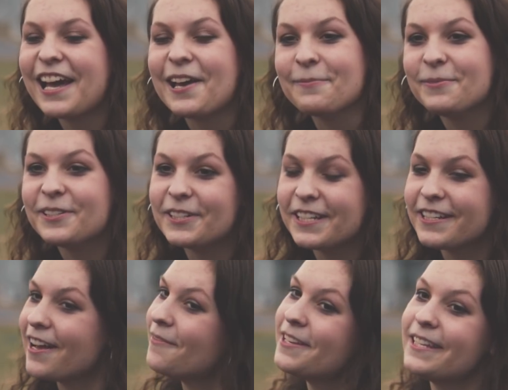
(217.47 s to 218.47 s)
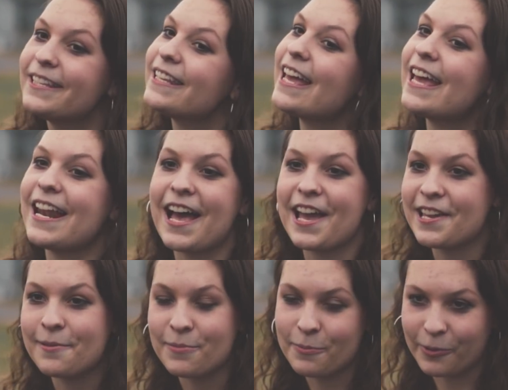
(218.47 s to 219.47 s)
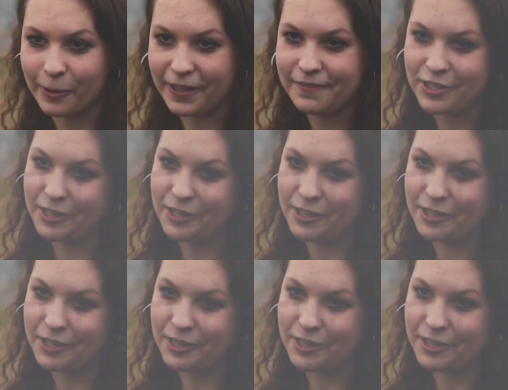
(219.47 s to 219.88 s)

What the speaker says: I'm Purity Thomas, and I am the pro-life